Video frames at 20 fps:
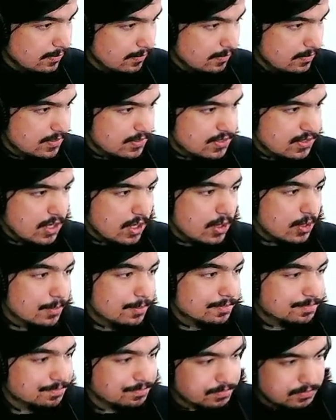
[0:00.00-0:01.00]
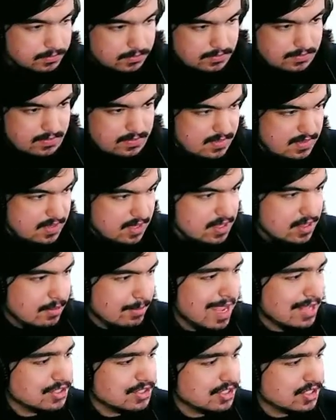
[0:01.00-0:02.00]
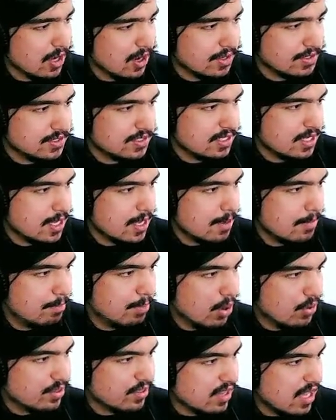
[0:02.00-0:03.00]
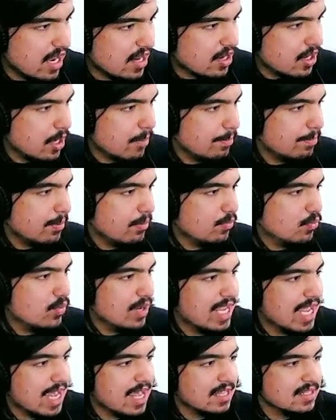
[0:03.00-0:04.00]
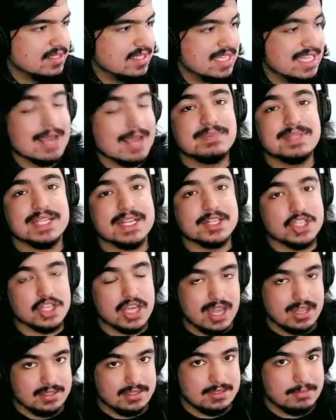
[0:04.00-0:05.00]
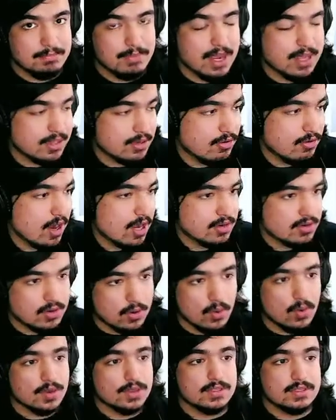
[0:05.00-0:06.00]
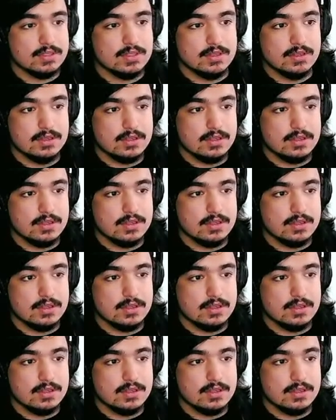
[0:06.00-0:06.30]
So the match starts, both lock up, we get D.M.D. chants by the crowd, of course.